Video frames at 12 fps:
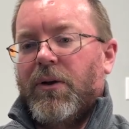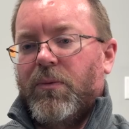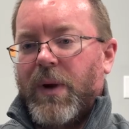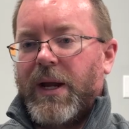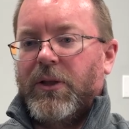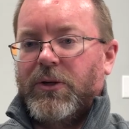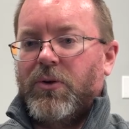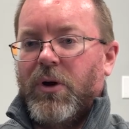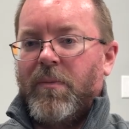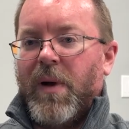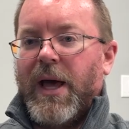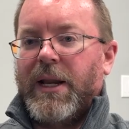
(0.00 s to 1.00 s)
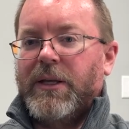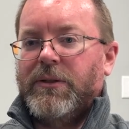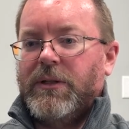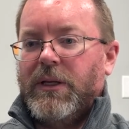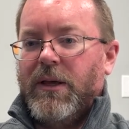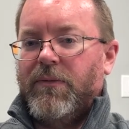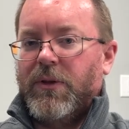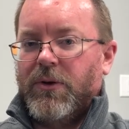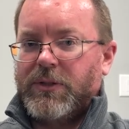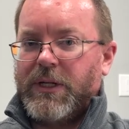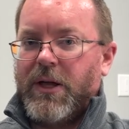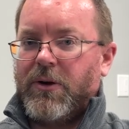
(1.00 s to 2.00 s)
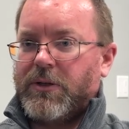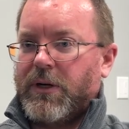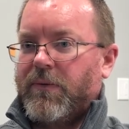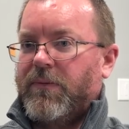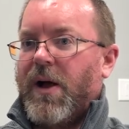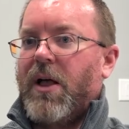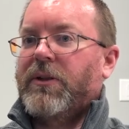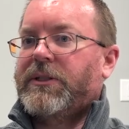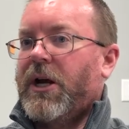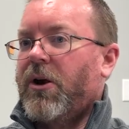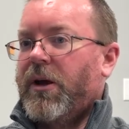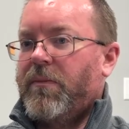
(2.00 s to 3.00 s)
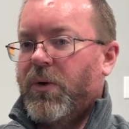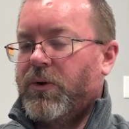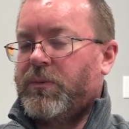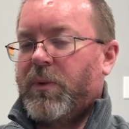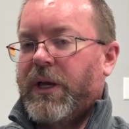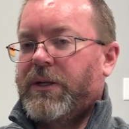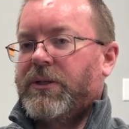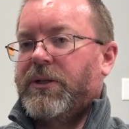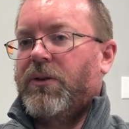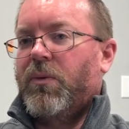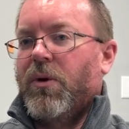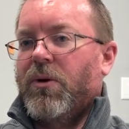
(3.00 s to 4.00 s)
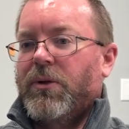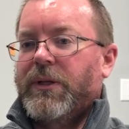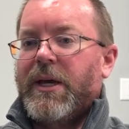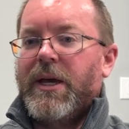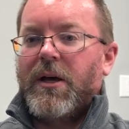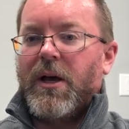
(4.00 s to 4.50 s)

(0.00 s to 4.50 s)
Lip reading: Regulatory bodies, even though standards are voluntary most places in the world,